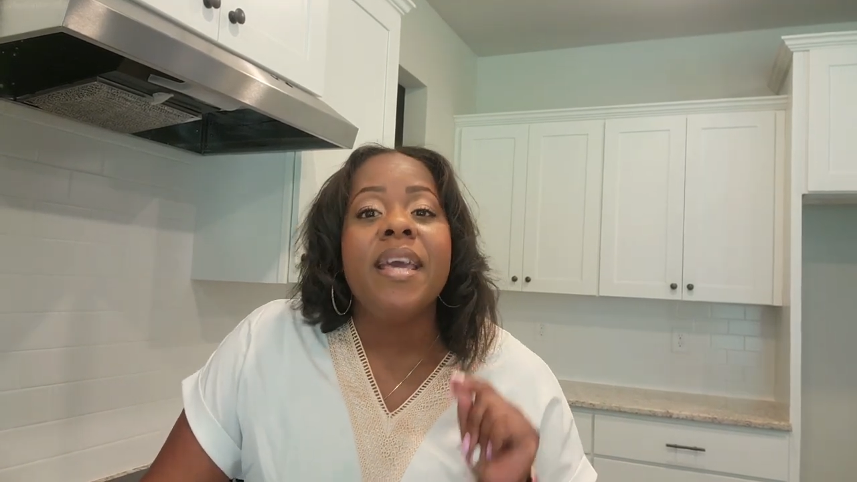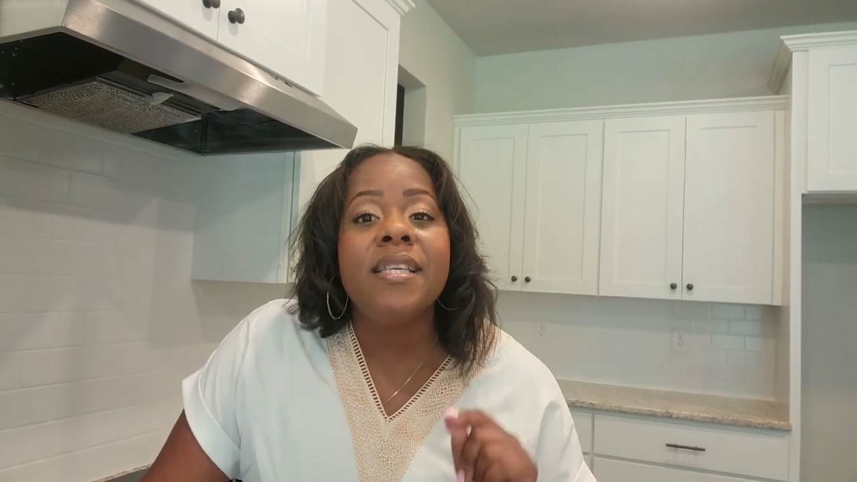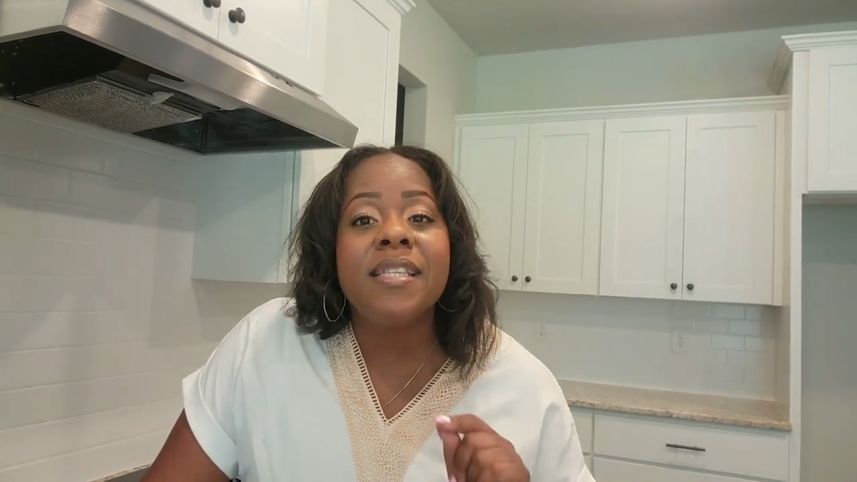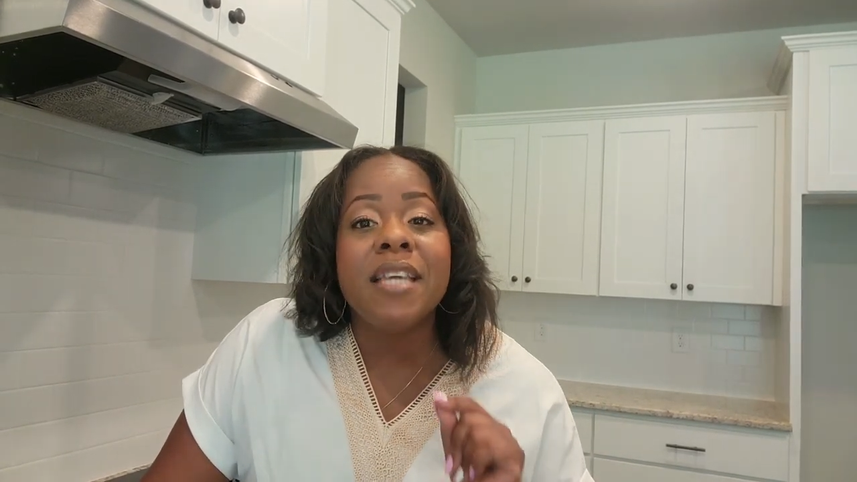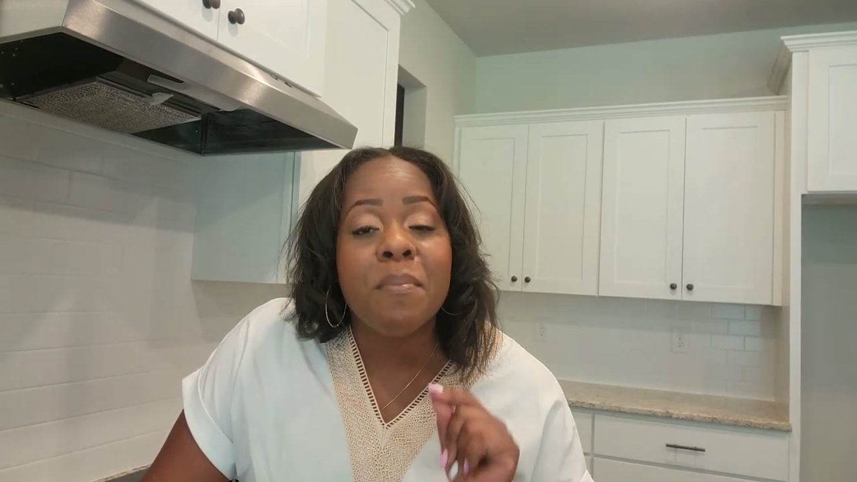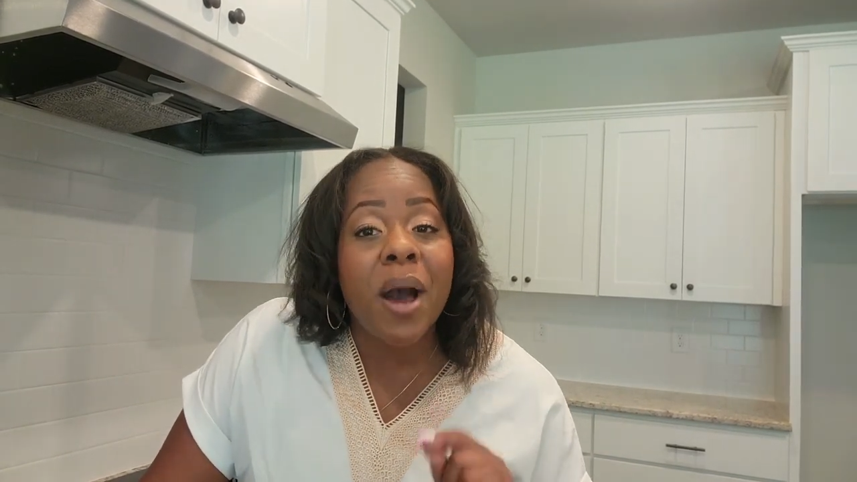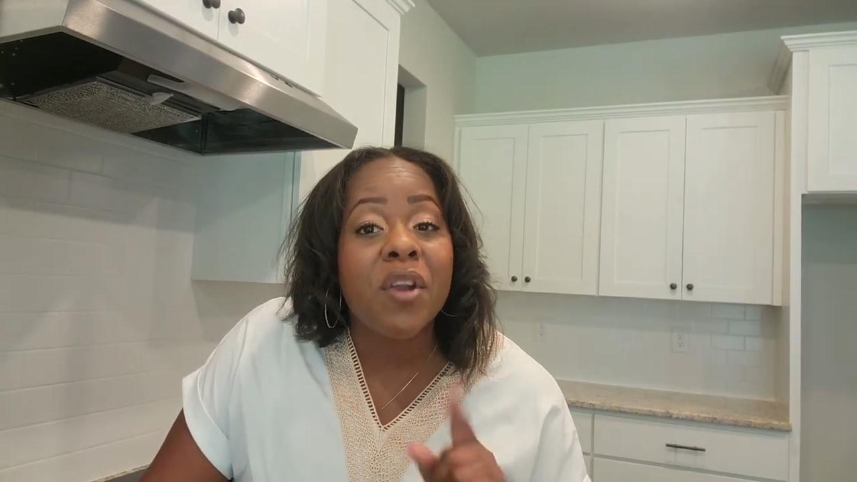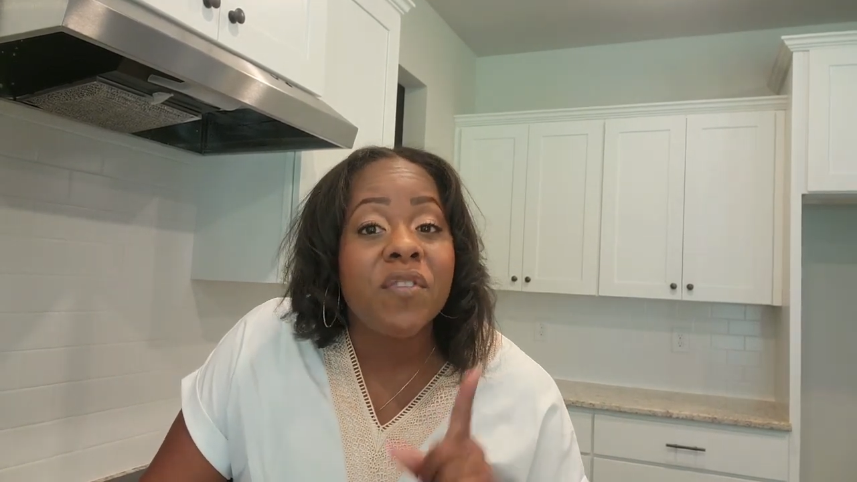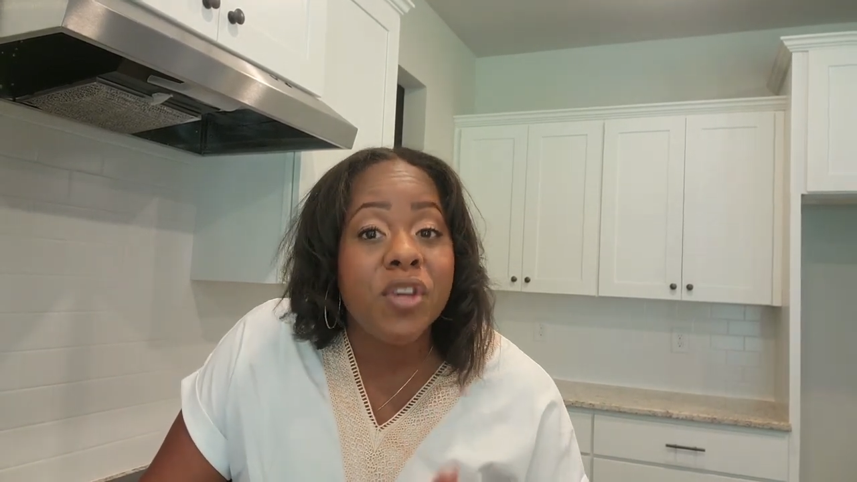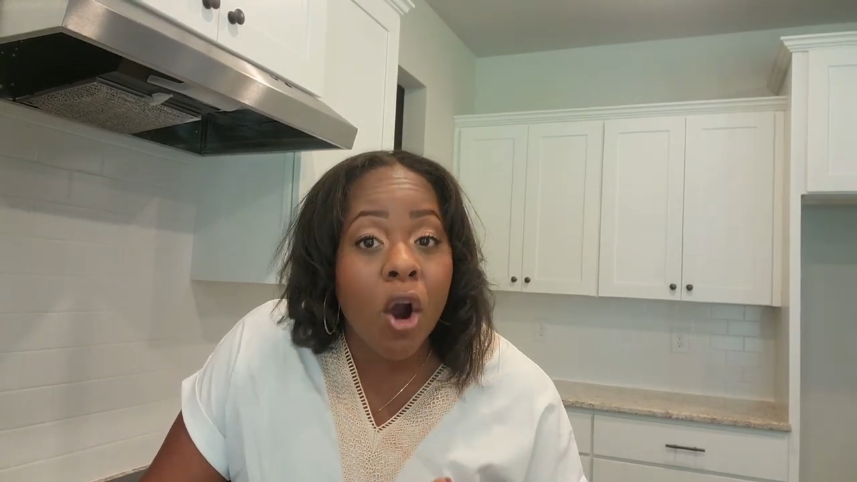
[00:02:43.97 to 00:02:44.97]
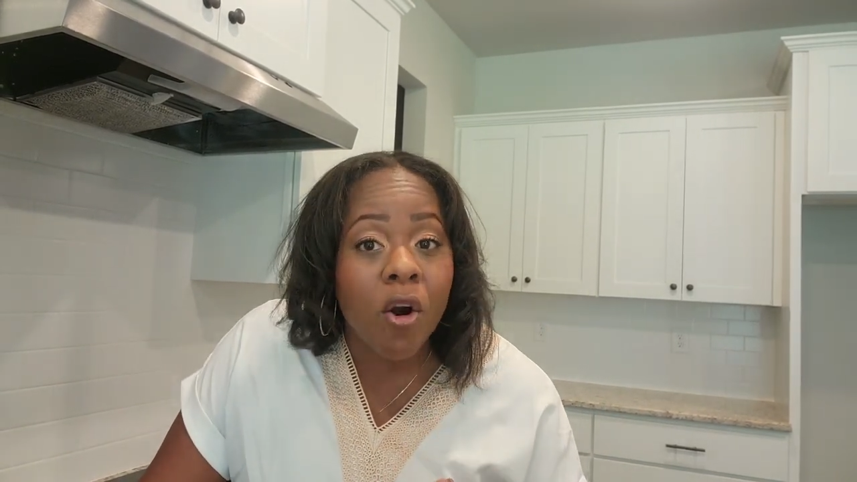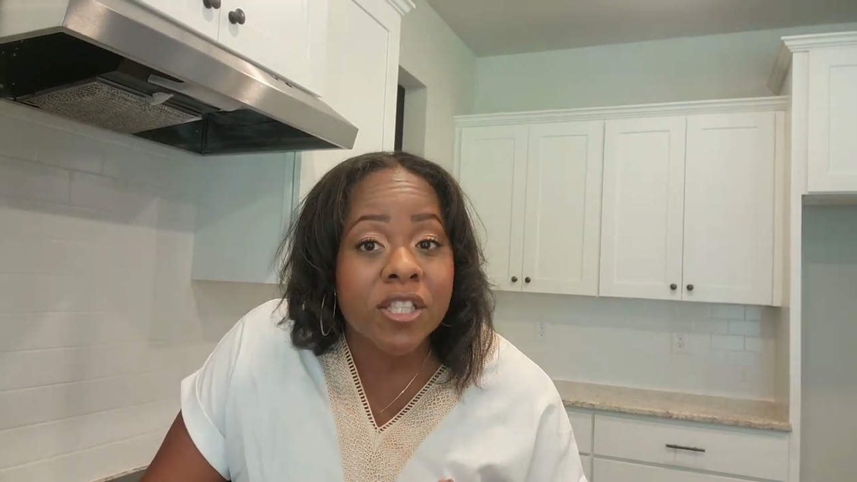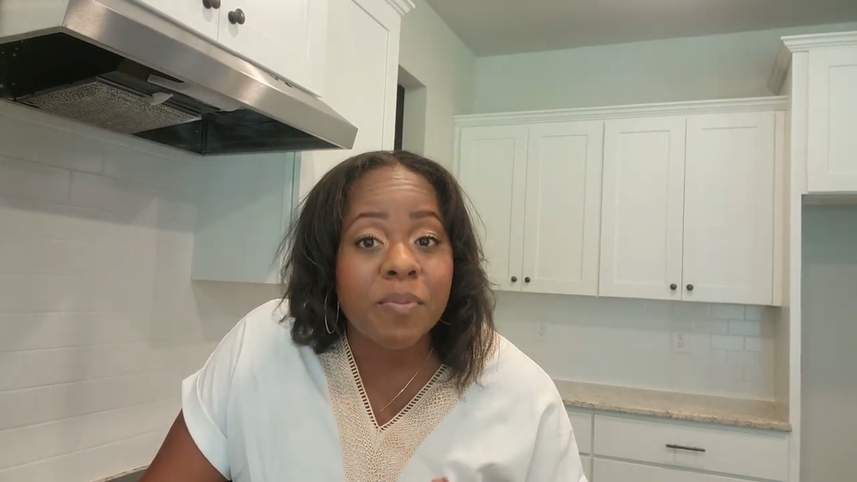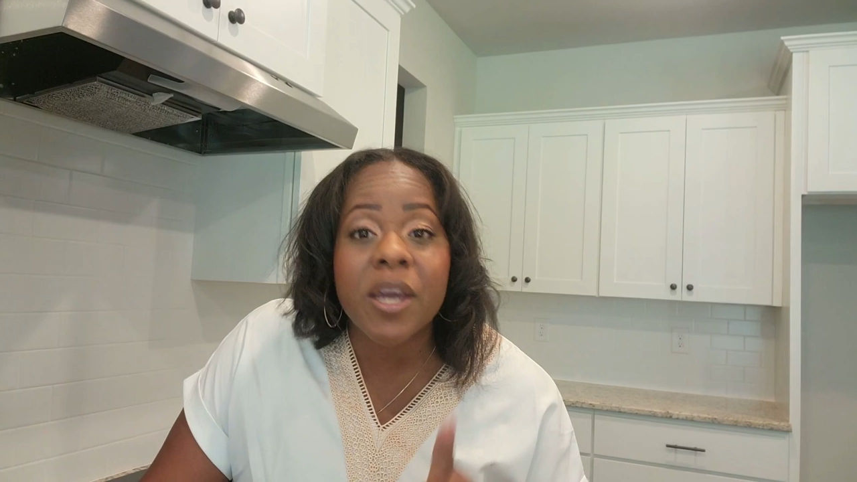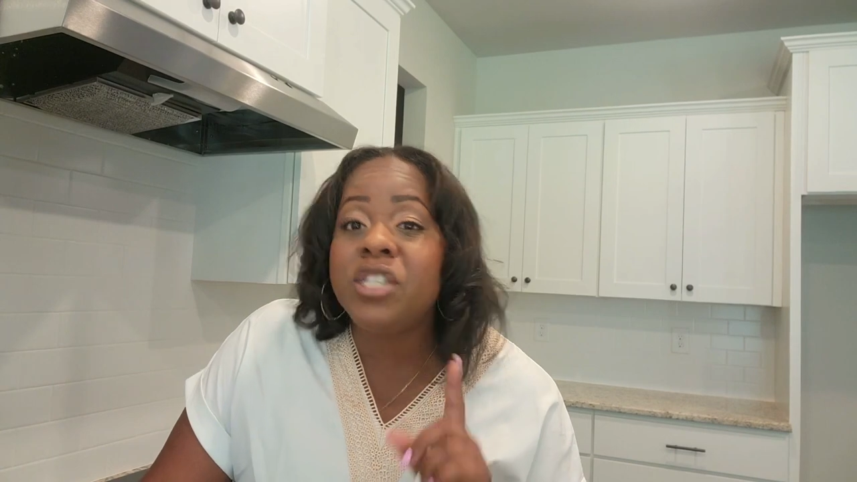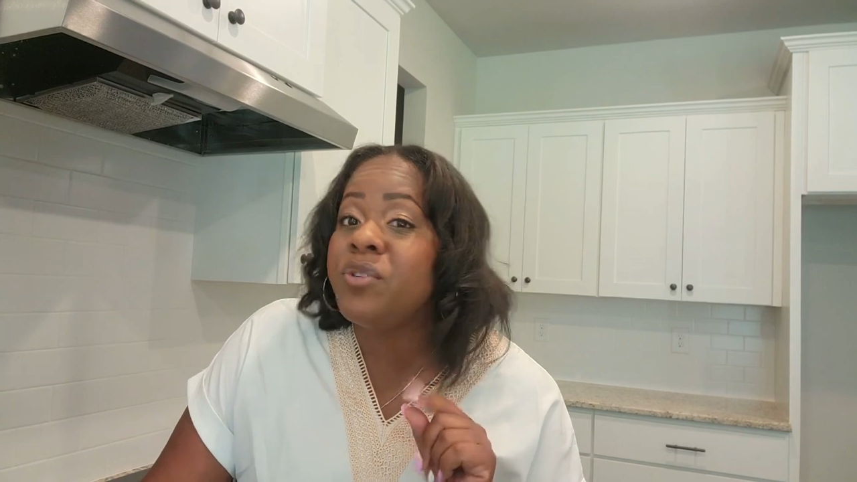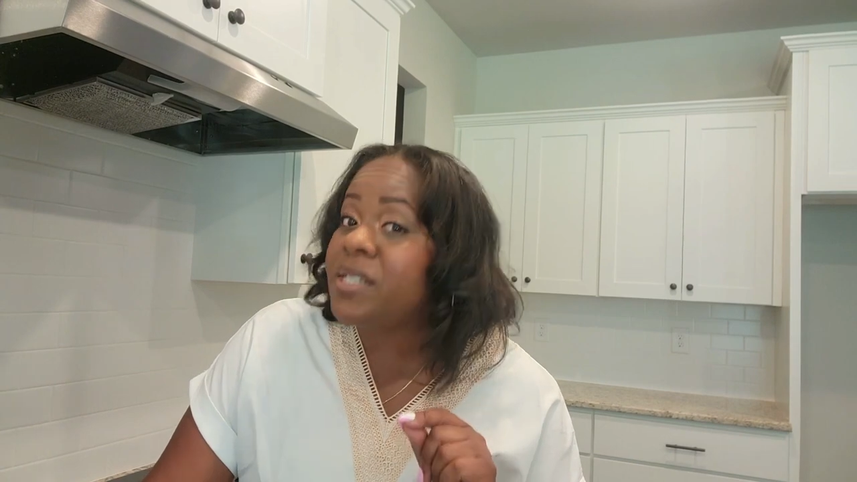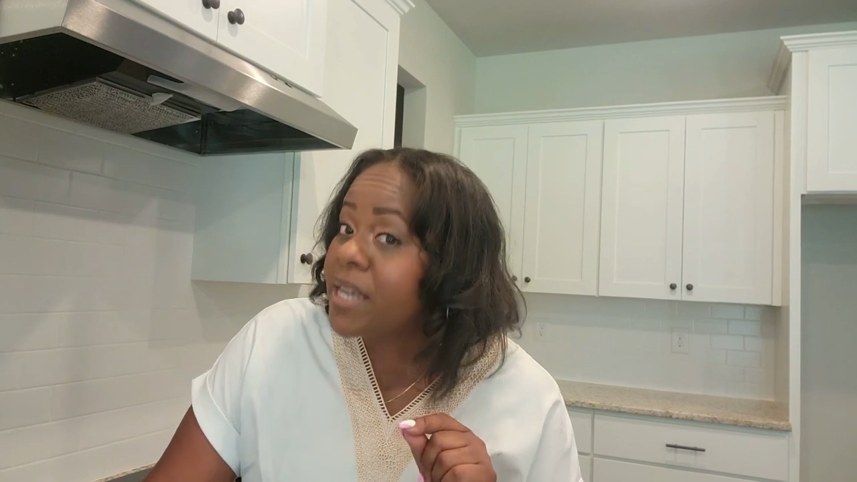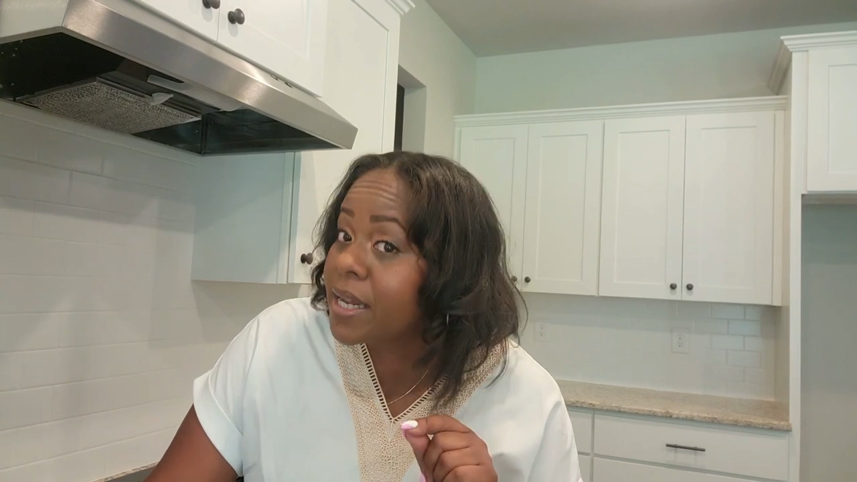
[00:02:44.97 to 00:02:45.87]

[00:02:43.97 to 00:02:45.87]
It's the amount of yard space you